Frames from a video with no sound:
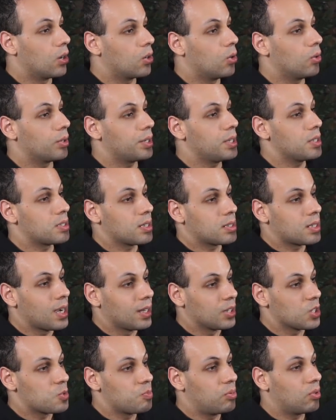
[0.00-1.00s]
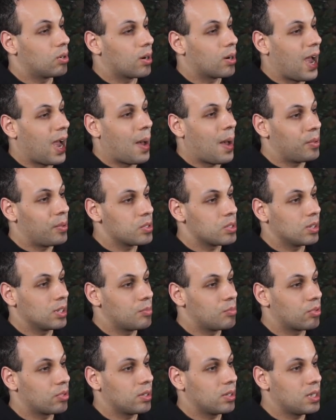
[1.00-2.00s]
According to Taleshpour, Apple
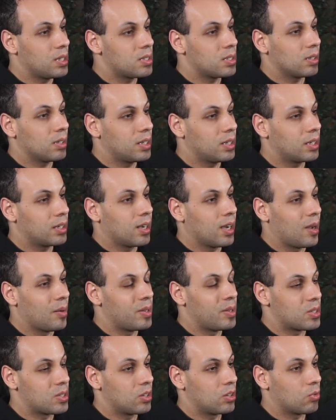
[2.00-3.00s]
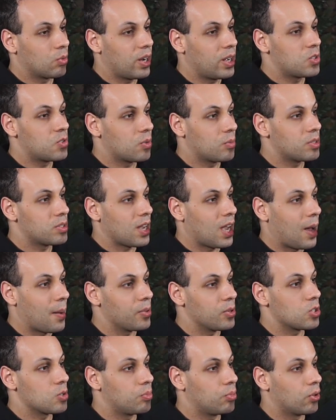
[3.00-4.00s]
deliberately deleted comments and threads from its
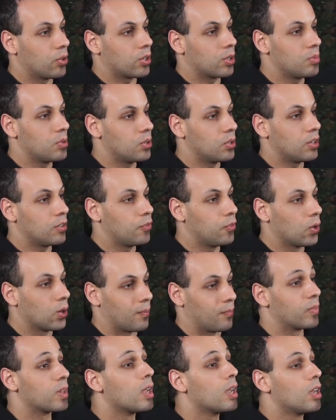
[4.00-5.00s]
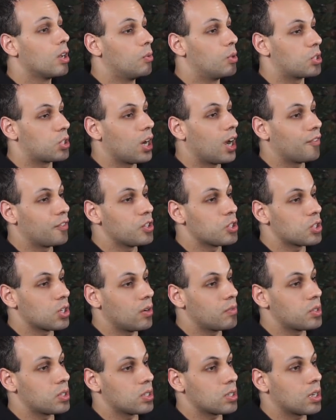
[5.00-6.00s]
Apple support community forum, which often
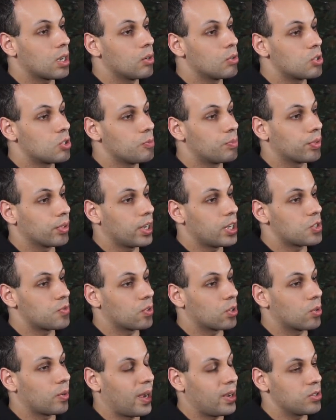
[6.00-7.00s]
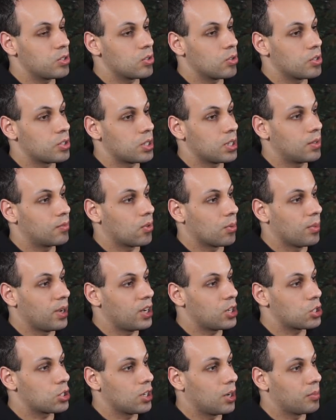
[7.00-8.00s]
serves as a go to place for crowdsourcing
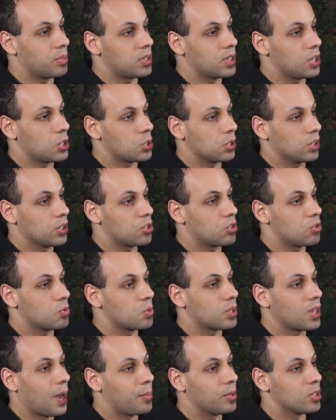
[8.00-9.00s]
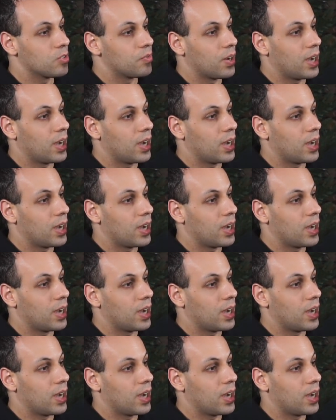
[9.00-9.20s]
information on potential issues with Apple